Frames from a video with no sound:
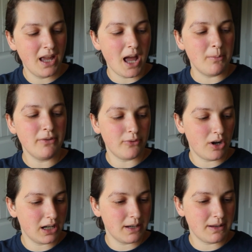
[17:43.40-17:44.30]
I'm gonna
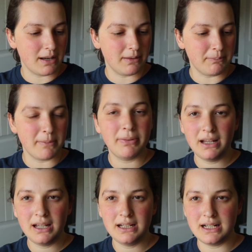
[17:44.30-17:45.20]
frog it, and my
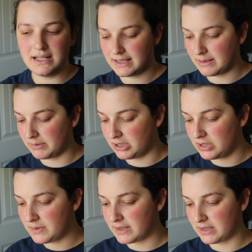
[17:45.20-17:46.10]
plan is I'm going to
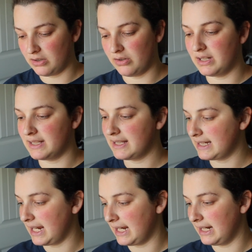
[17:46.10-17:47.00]
use this yarn
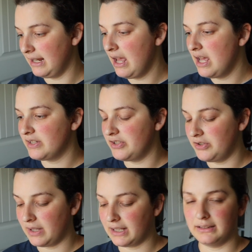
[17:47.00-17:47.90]
instead to
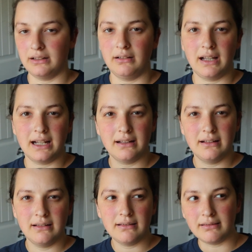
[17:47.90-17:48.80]
do like a little like
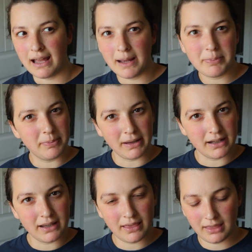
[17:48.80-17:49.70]
lap
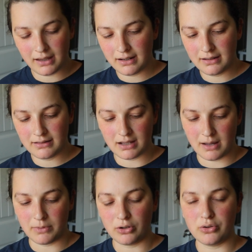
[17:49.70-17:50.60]
blanket thing,
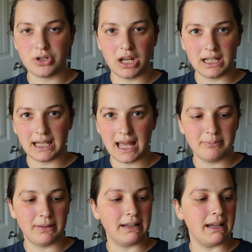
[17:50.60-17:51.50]
a crocheted
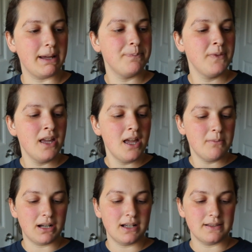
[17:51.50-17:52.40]
lap blanket,
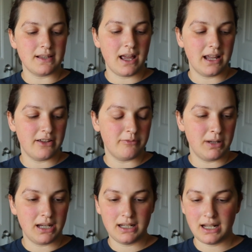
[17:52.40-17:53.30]
because I have
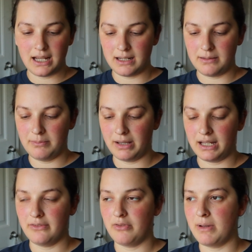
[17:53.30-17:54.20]
made a
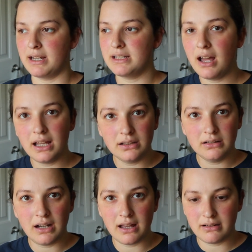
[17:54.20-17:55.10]
blanket for my
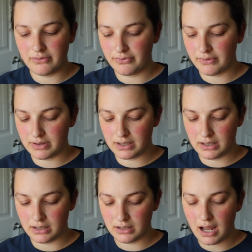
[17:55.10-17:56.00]
toddler out of
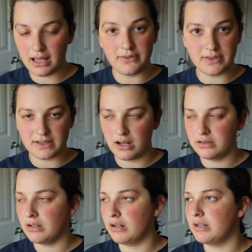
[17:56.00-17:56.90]
the I Love This
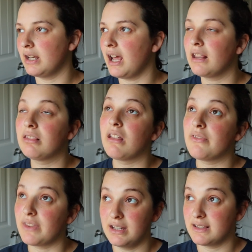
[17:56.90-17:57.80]
Cotton yarn, and I
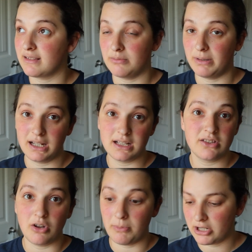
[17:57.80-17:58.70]
love his little blanket
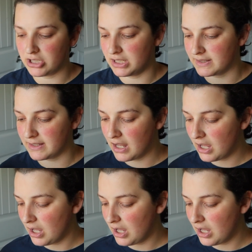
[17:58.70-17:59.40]
so much. It is